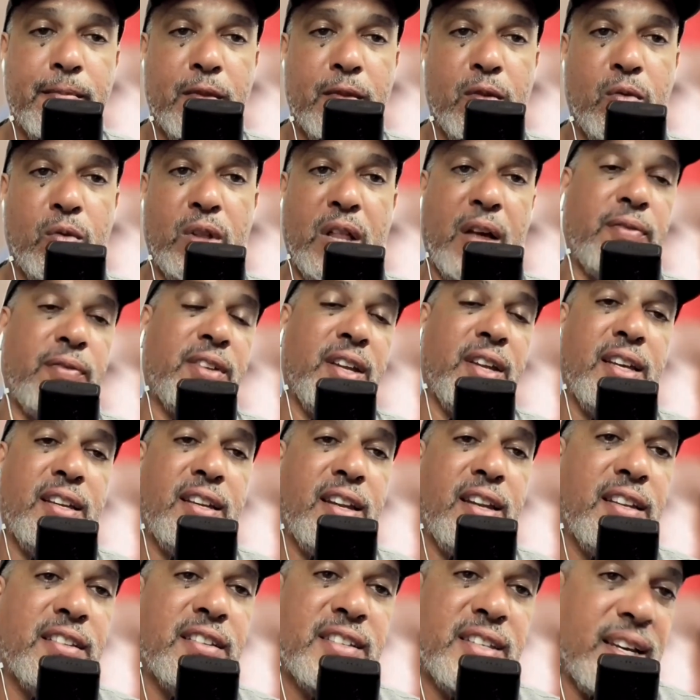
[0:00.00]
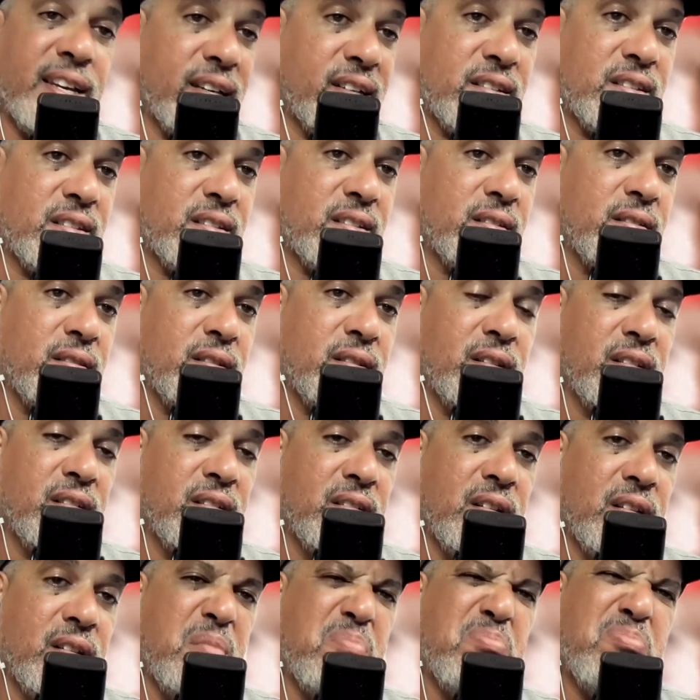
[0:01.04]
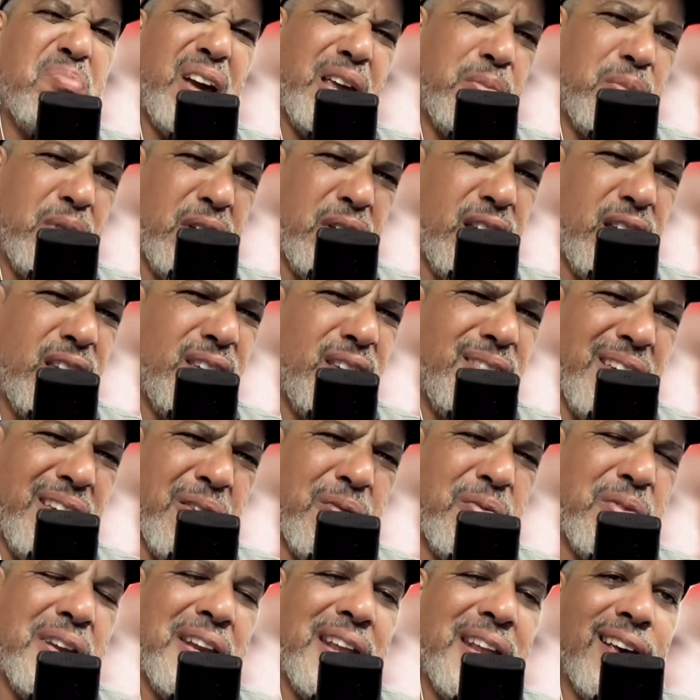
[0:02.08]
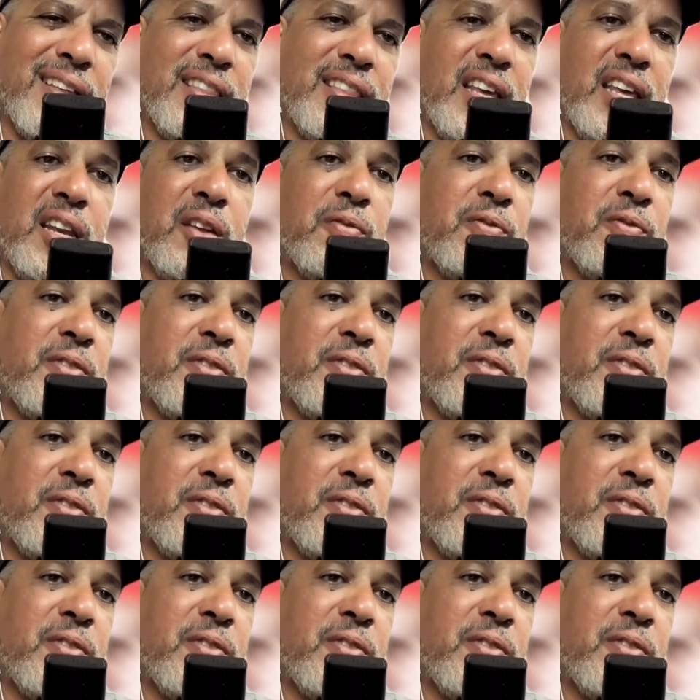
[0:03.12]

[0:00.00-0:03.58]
We'll have to eat insects. Maybe every now and then,